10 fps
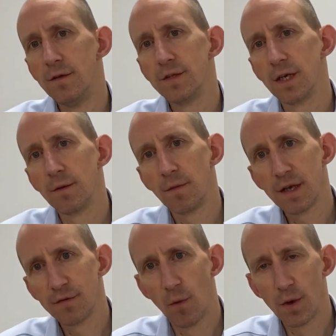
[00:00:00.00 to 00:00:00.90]
So
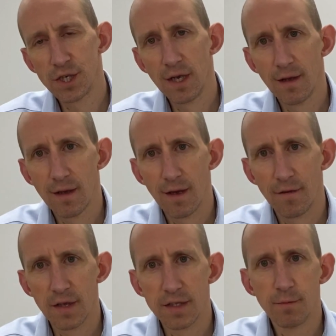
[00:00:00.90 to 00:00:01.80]
thanks for watching. If
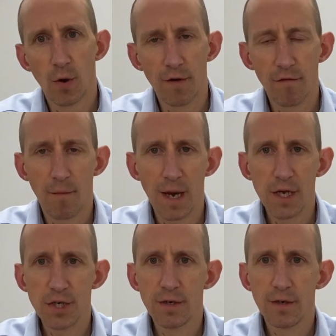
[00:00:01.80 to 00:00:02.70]
there's more
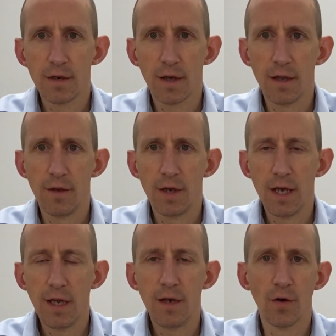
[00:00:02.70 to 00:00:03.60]
information you
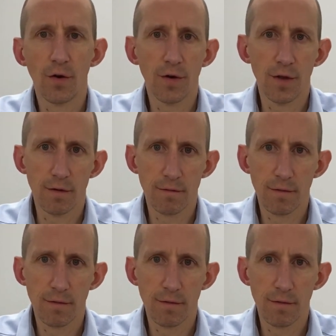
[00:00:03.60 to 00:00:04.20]
need, or if